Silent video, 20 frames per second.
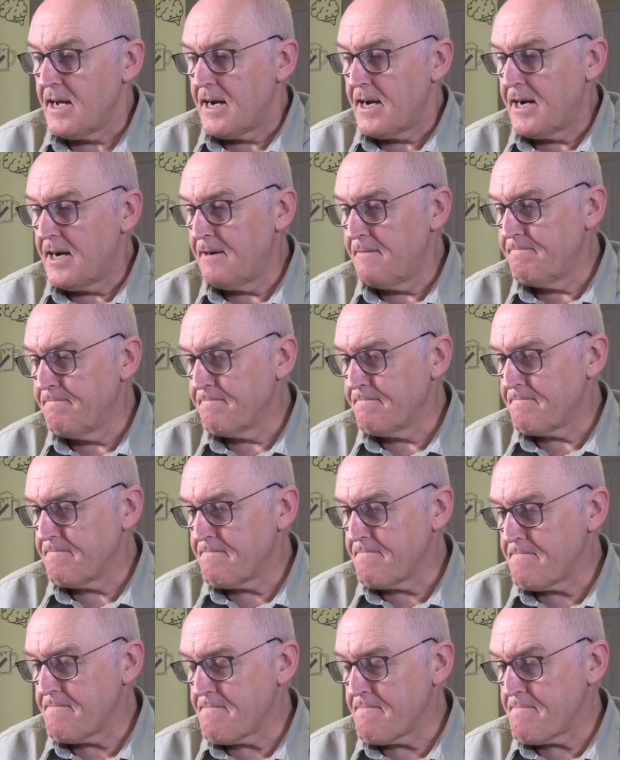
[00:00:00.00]

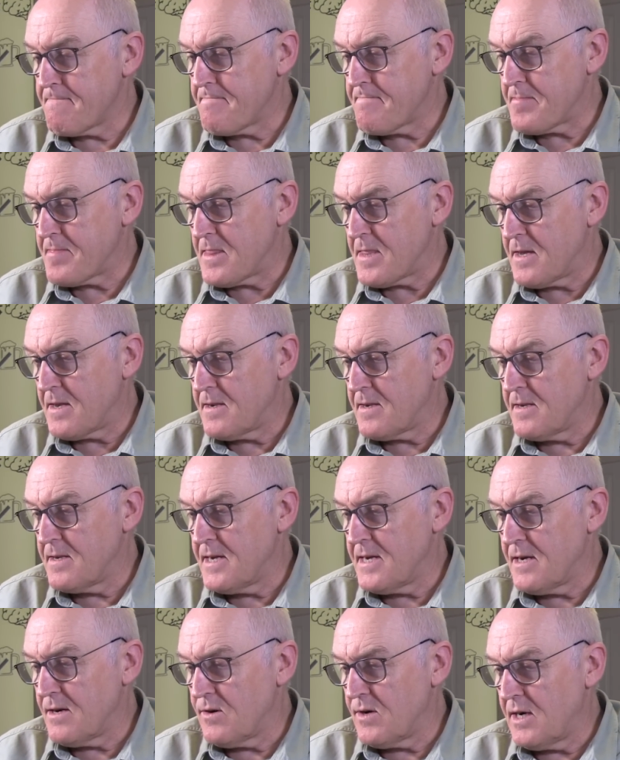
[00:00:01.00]

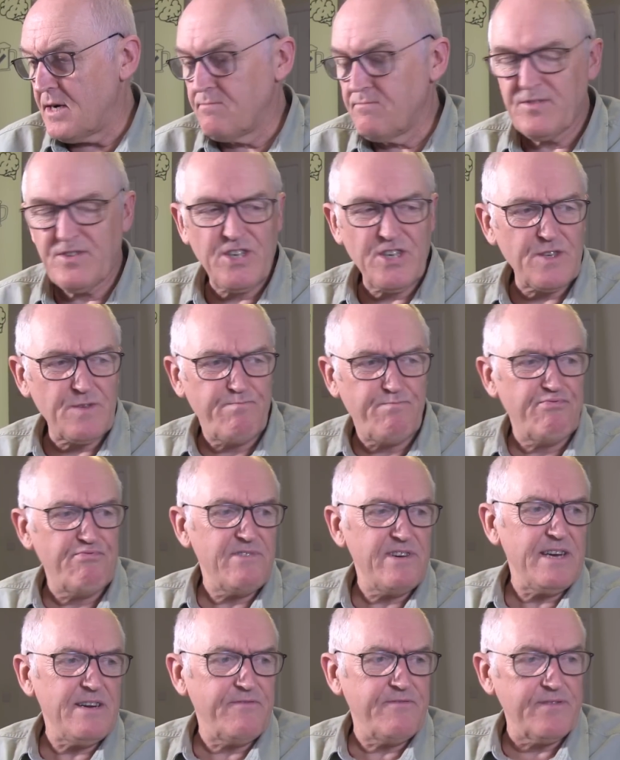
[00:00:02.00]
Now, just
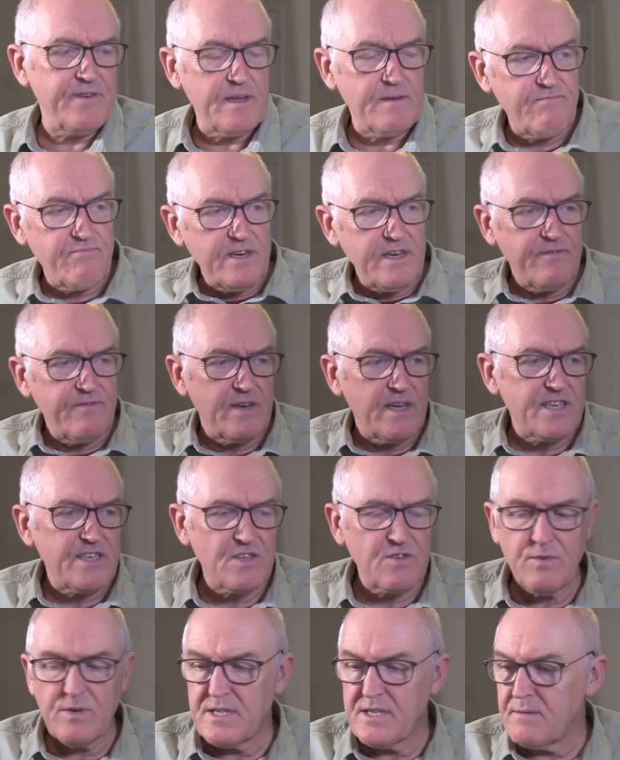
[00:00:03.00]
briefly, I
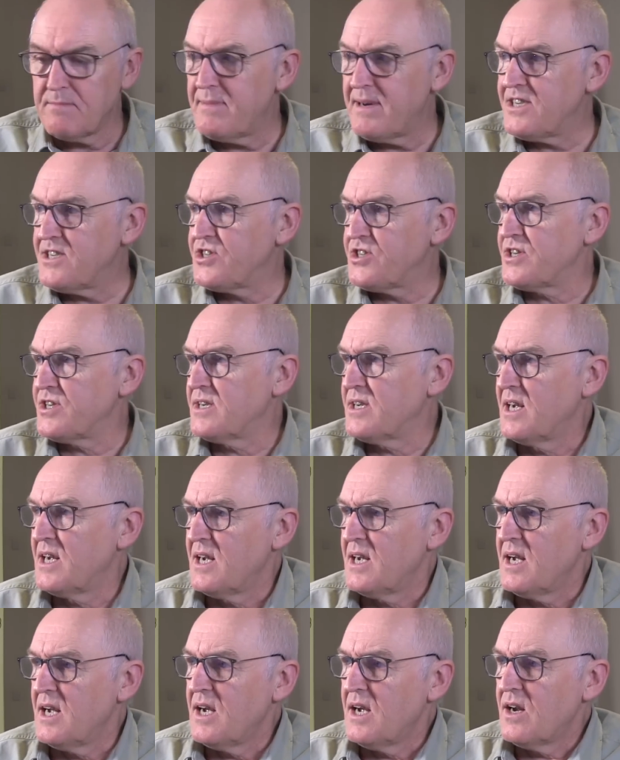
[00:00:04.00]
just wanted to mention
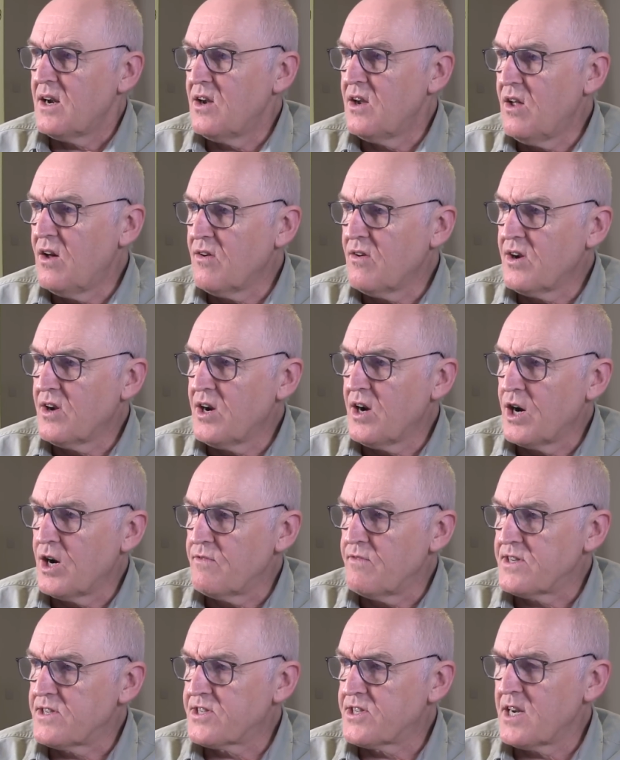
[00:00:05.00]
long
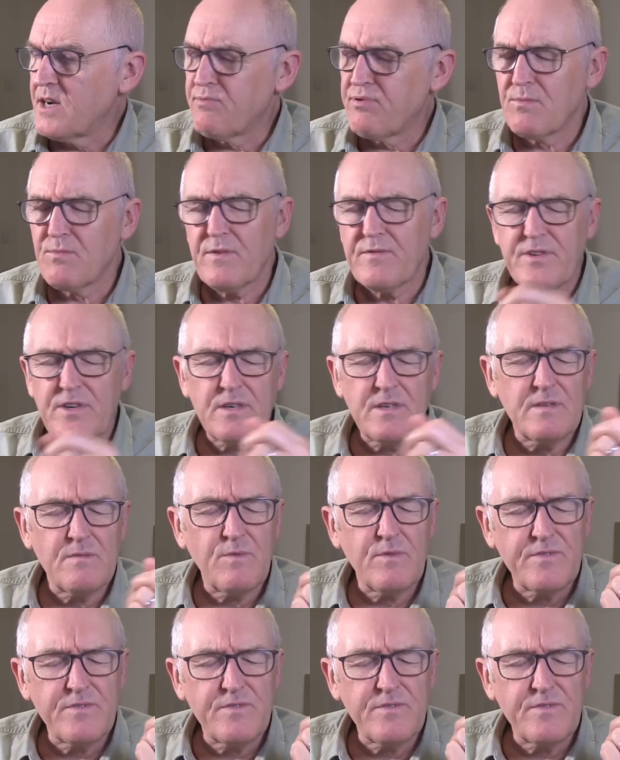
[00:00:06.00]
COVID, still a problem.